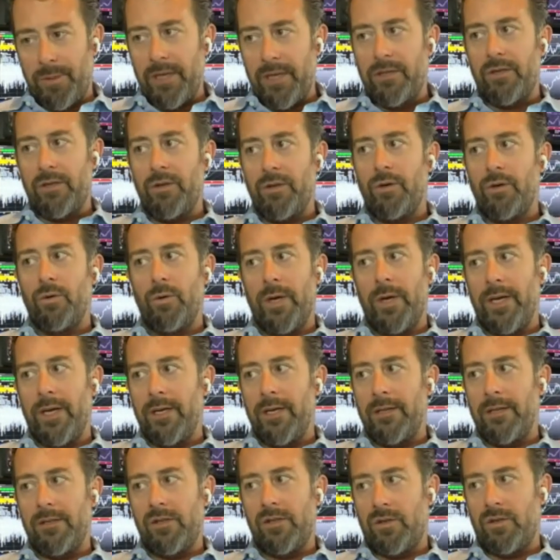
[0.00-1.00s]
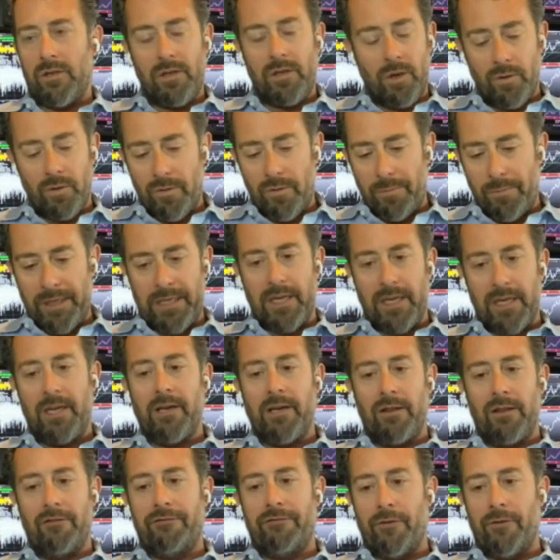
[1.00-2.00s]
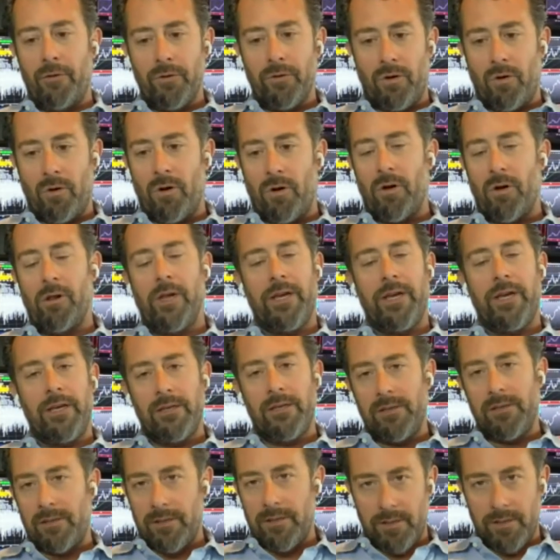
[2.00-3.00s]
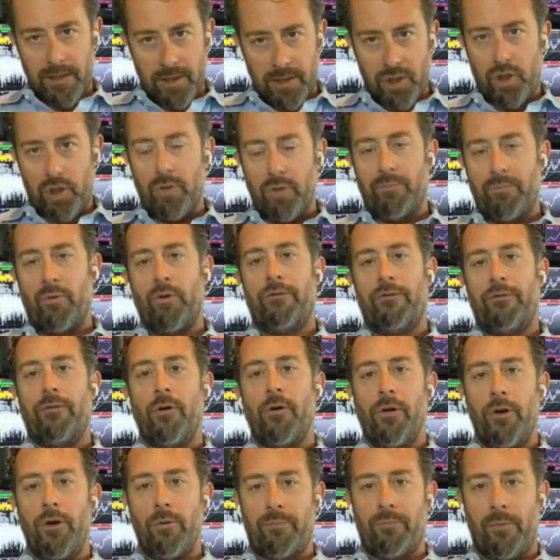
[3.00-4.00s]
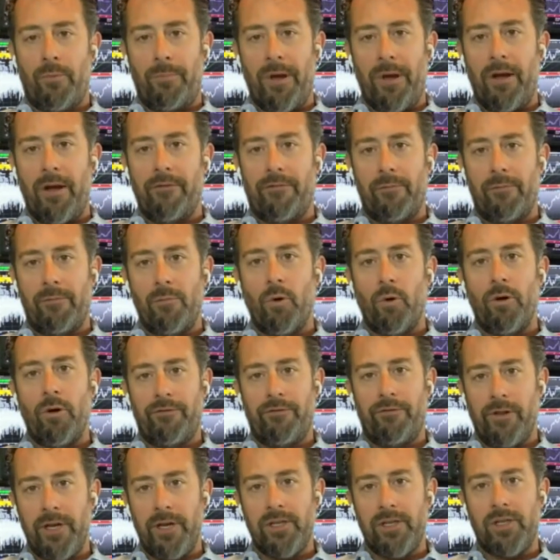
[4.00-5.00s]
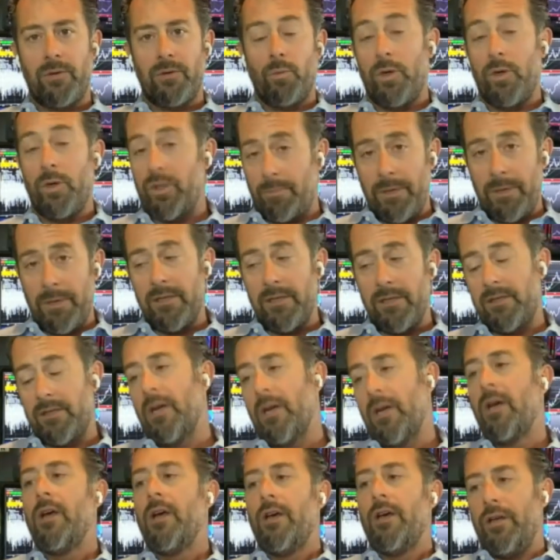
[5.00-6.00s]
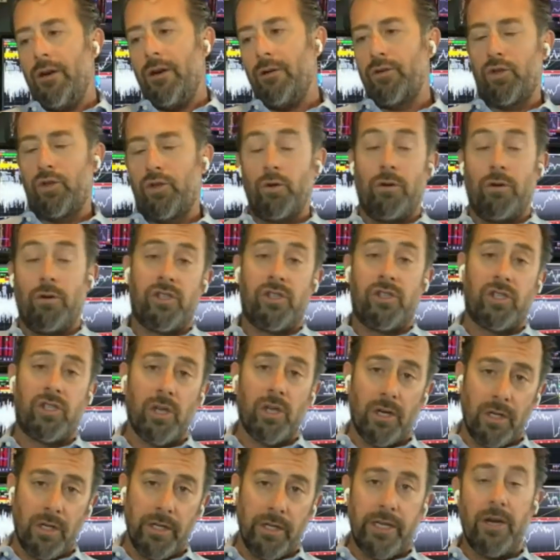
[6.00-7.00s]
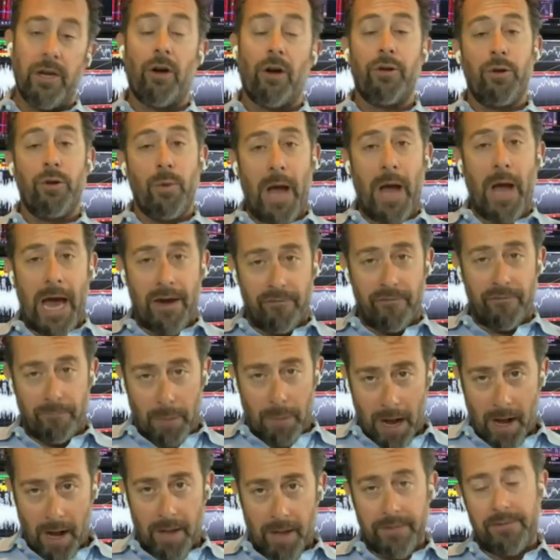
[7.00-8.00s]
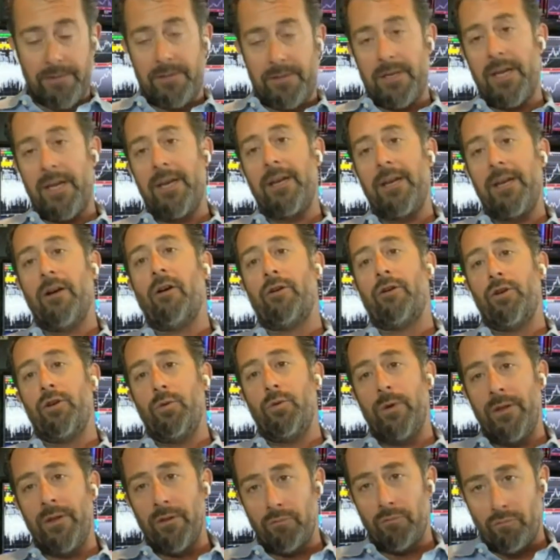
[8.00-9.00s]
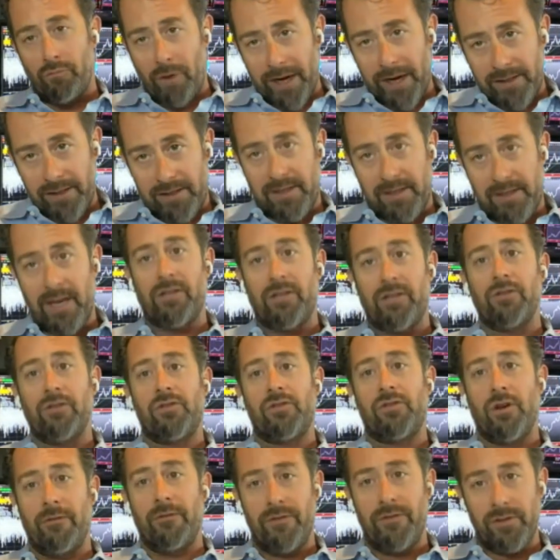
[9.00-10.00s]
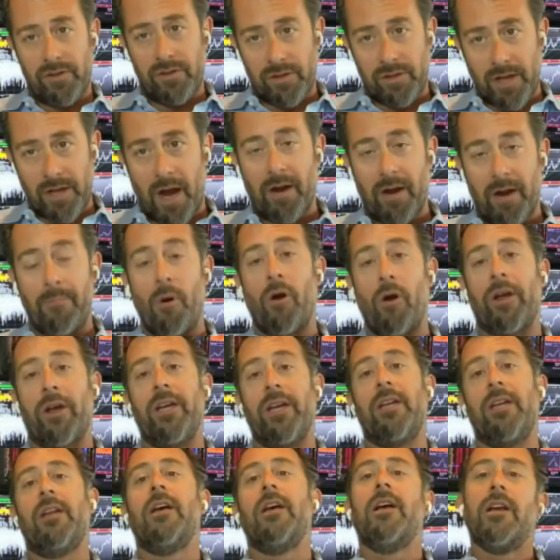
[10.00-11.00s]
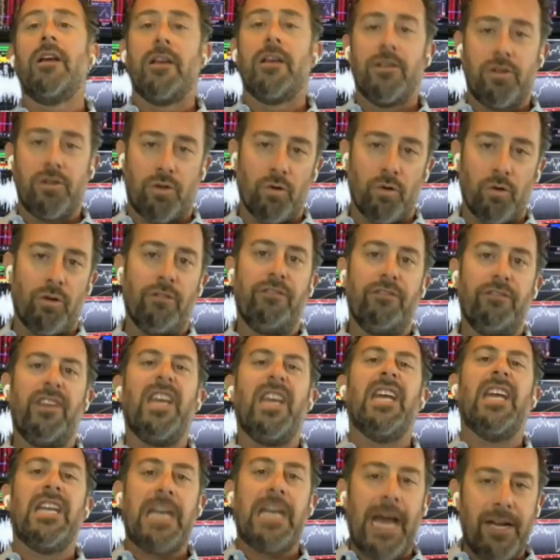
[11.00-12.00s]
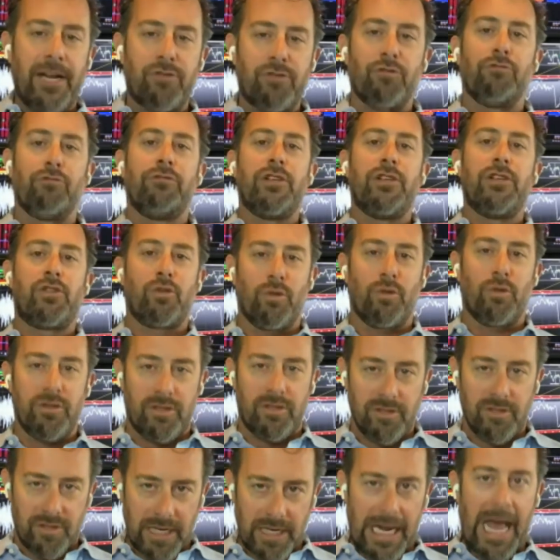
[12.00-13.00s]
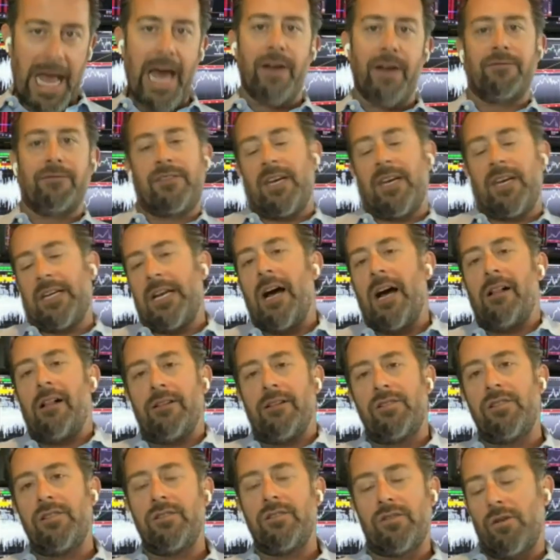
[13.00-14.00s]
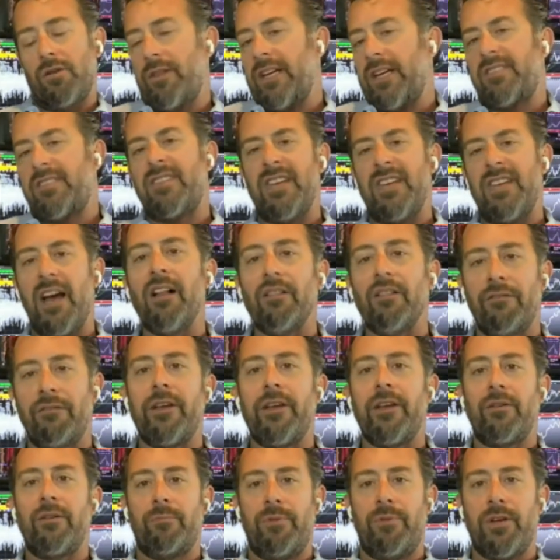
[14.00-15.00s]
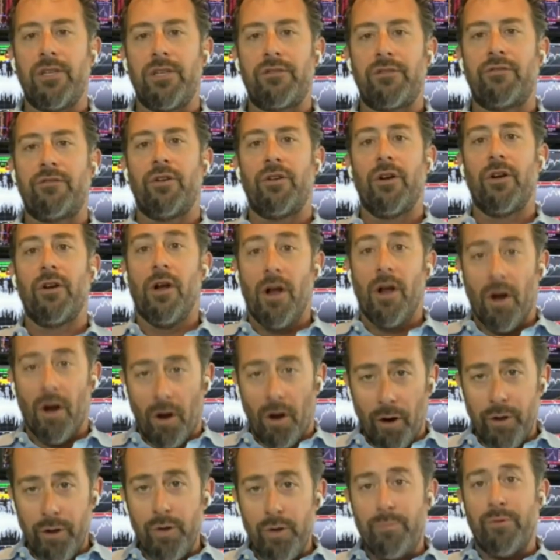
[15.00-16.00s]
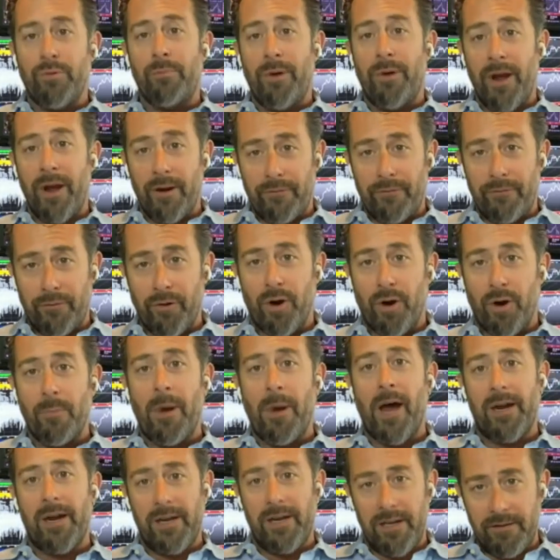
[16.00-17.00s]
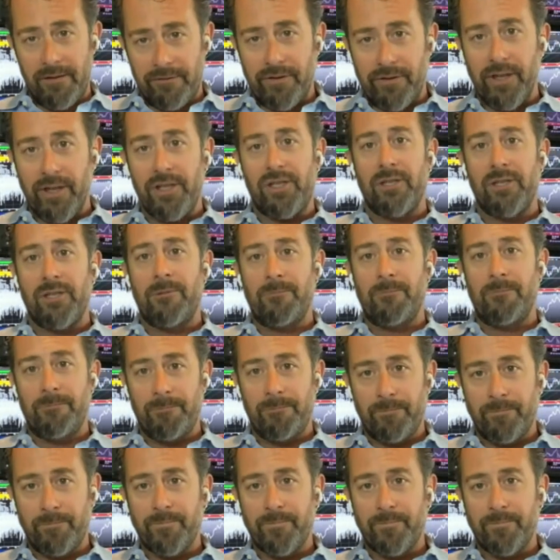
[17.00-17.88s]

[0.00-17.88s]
speak to is, you know, the beginning of the phone call is is your portfolio prepared for more inflation, which means, you know, sort of subtly, are you out of bonds and are you in the right sectors of the stock market, sort of in natural resources and out of technology. So that's the elevator pitch for are you prepared for commodity inflation?